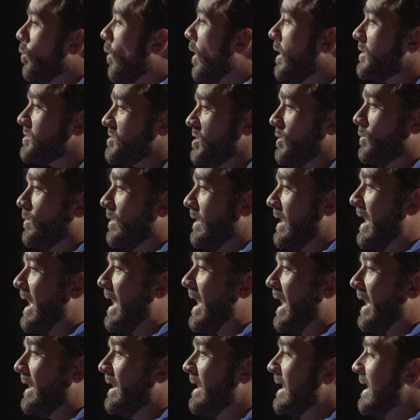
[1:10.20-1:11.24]
want to or
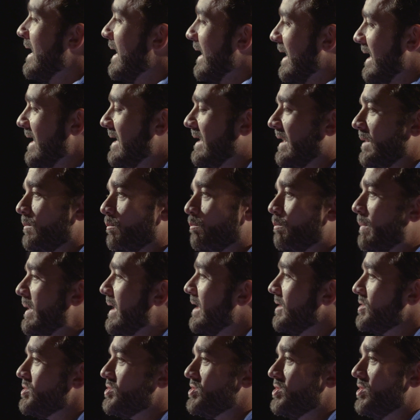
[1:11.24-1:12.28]
not, he can
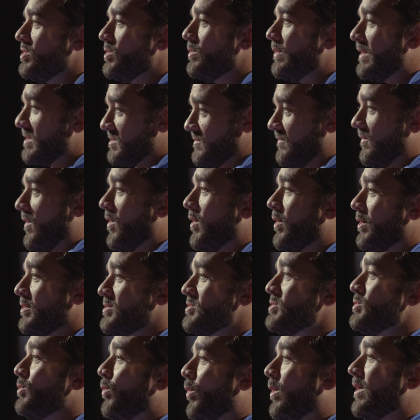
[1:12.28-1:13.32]
bend you as far
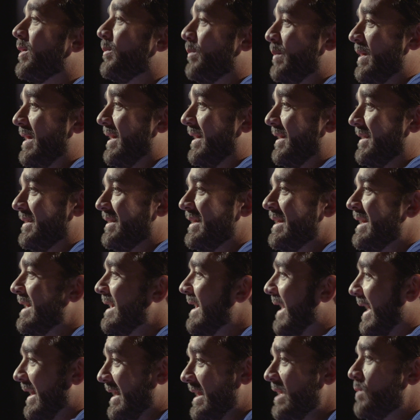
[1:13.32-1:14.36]
as you want to bend.
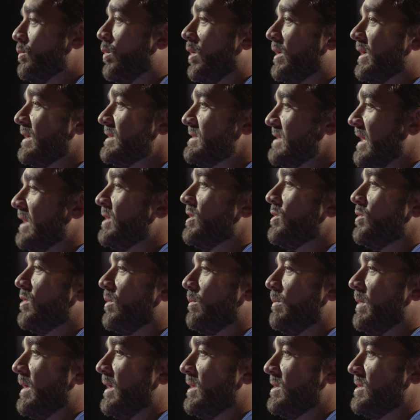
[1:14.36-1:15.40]
And he will continue to
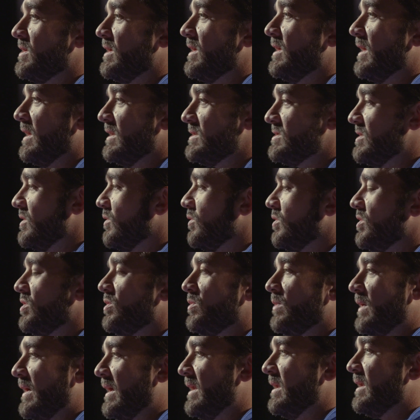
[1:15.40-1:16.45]
bend until
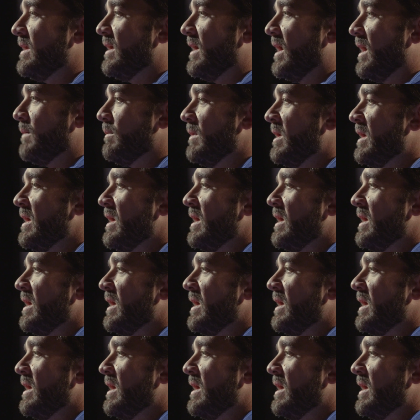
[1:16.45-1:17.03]
you end up